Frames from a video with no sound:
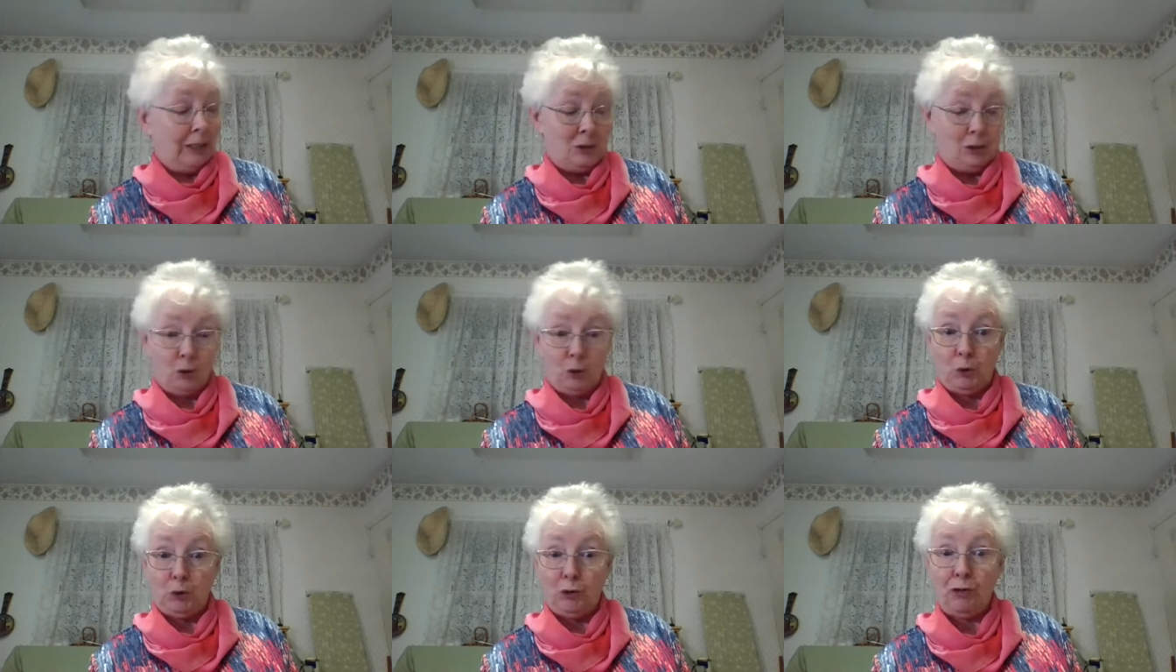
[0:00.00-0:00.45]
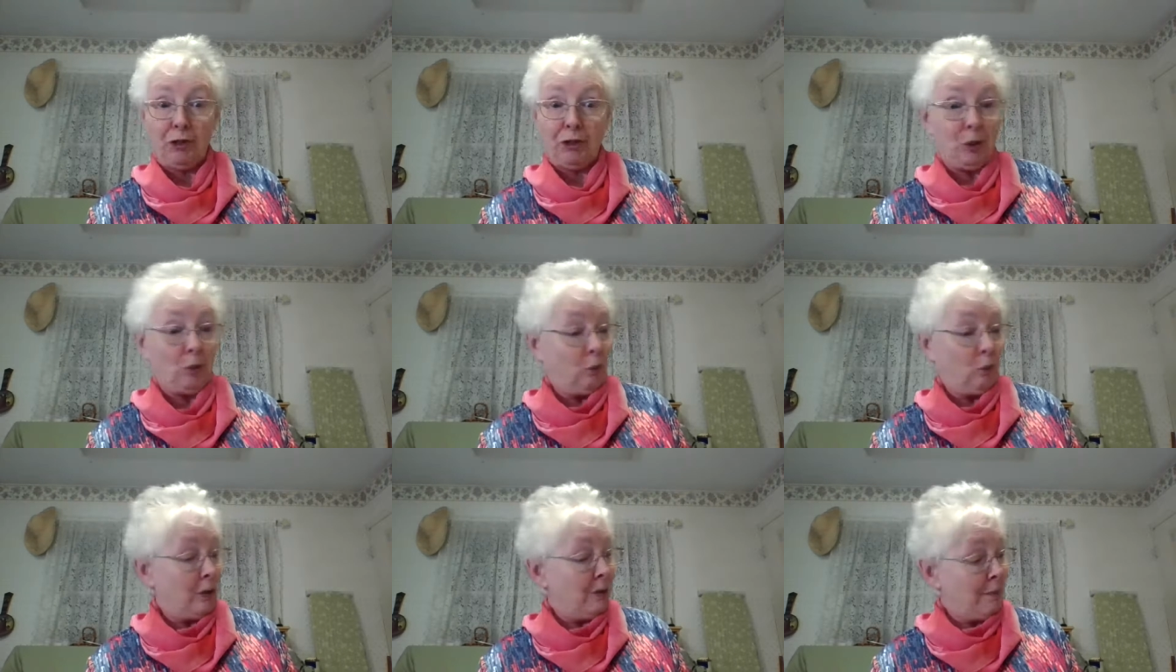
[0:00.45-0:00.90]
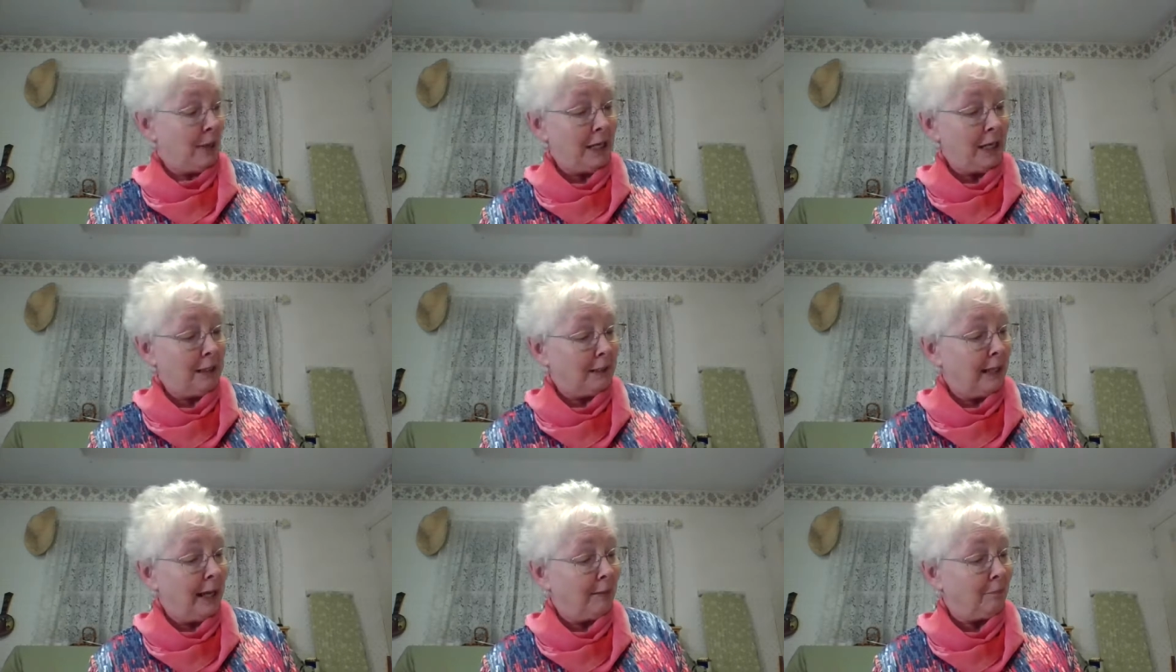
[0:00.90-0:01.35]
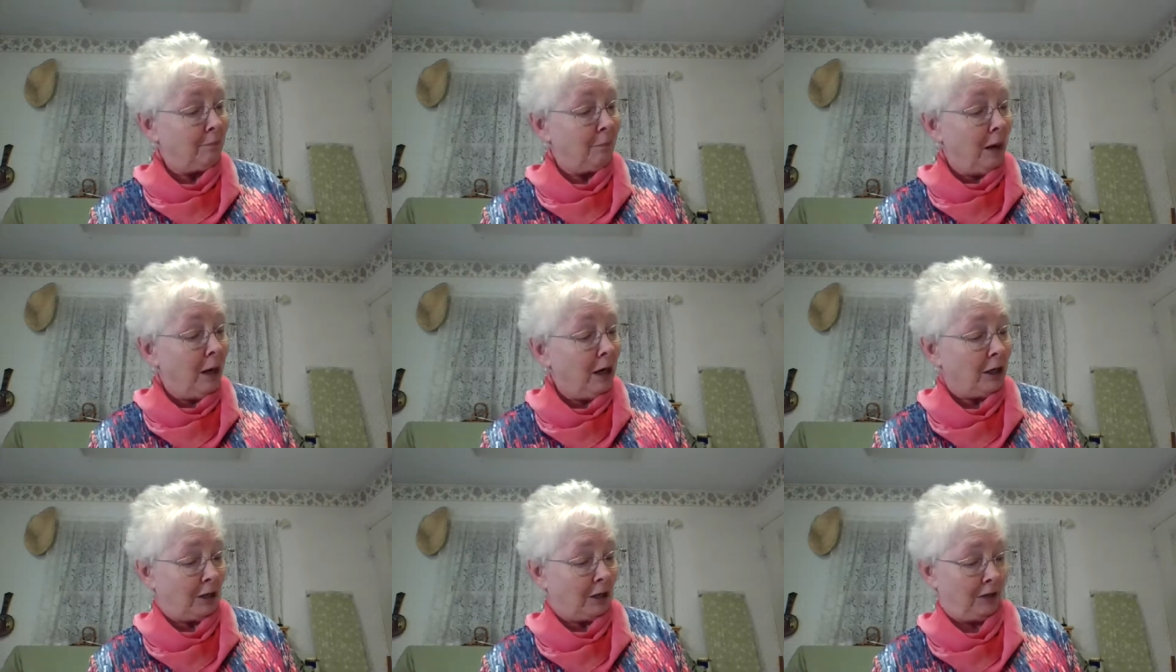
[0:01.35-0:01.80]
It's a good thing we made that
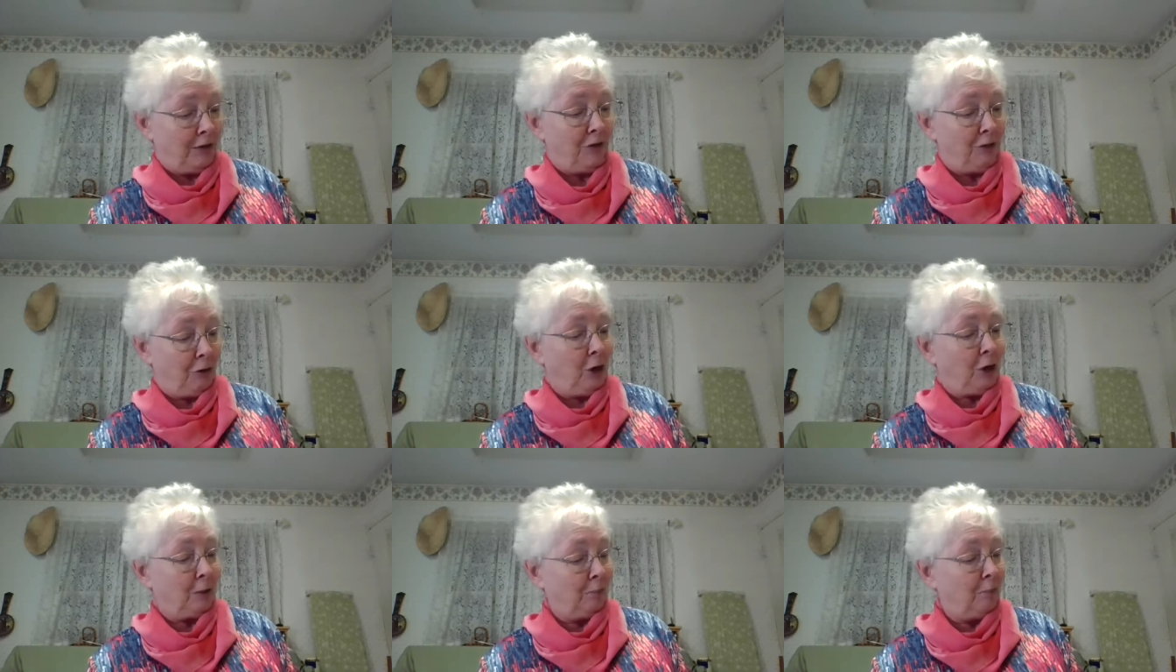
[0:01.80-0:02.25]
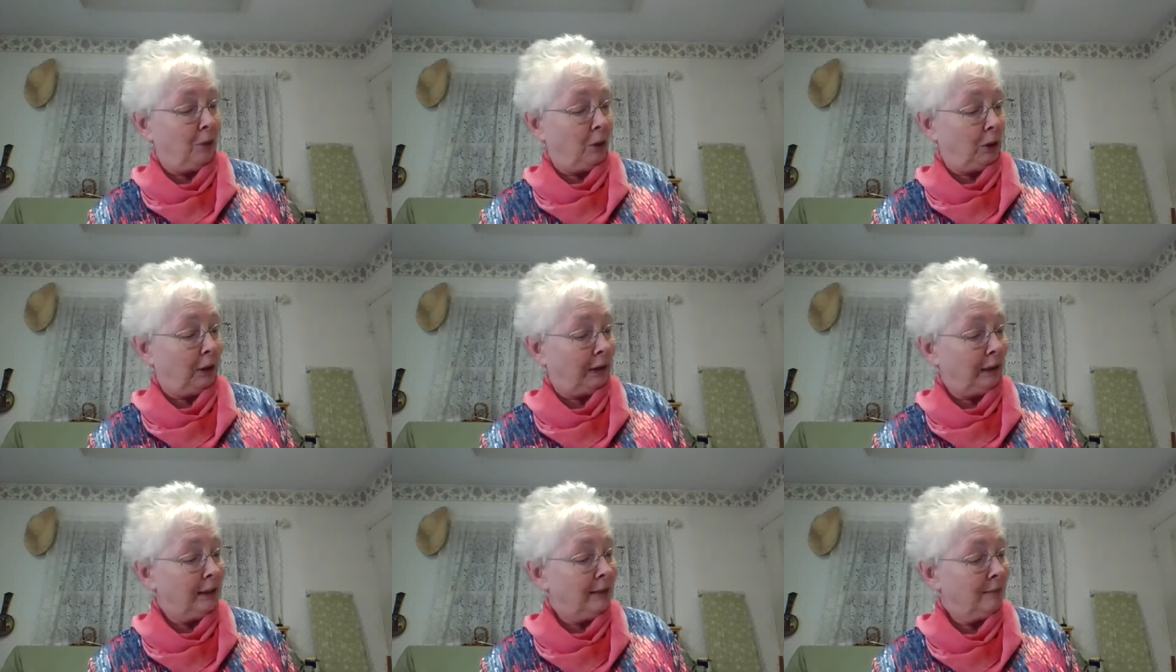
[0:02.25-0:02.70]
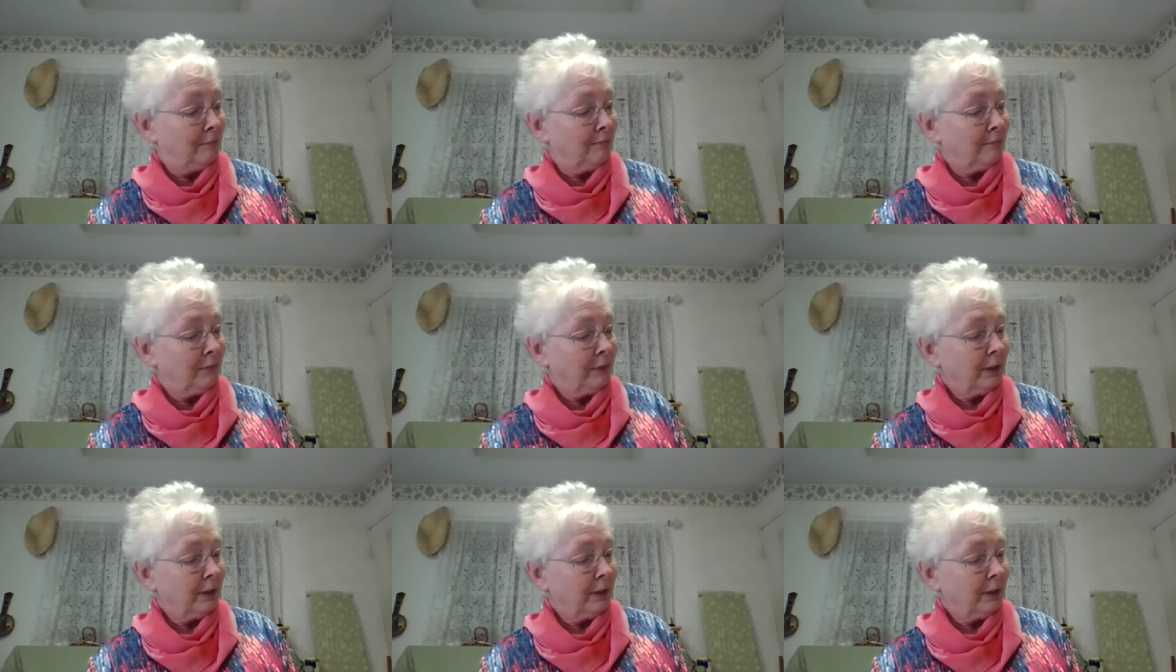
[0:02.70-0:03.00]
mark, thought Polly.